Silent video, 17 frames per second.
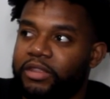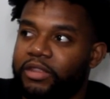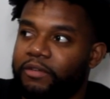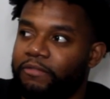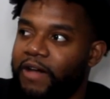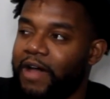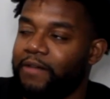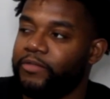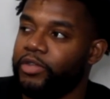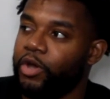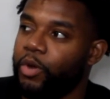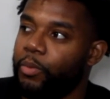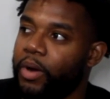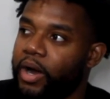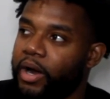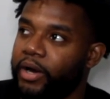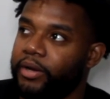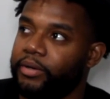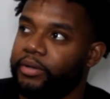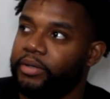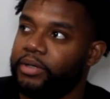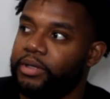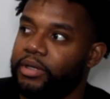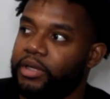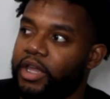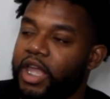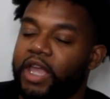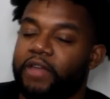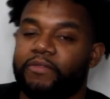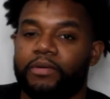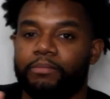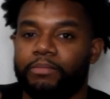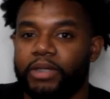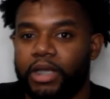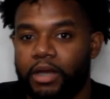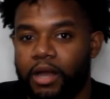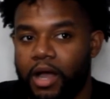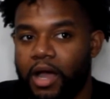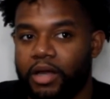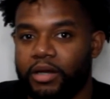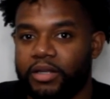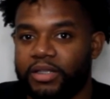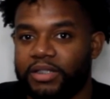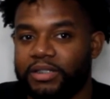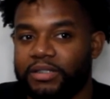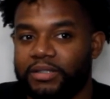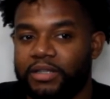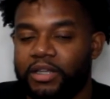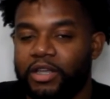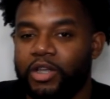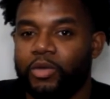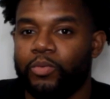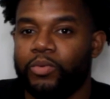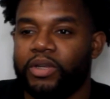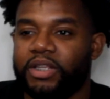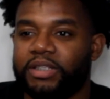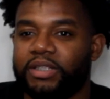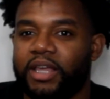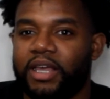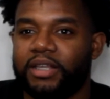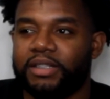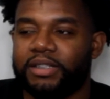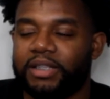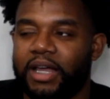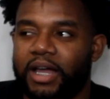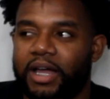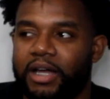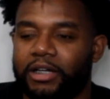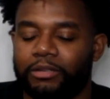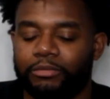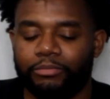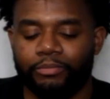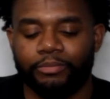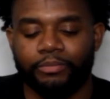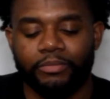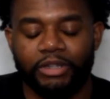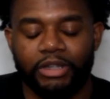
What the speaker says: Fivio part, if I'm being honest, when he says the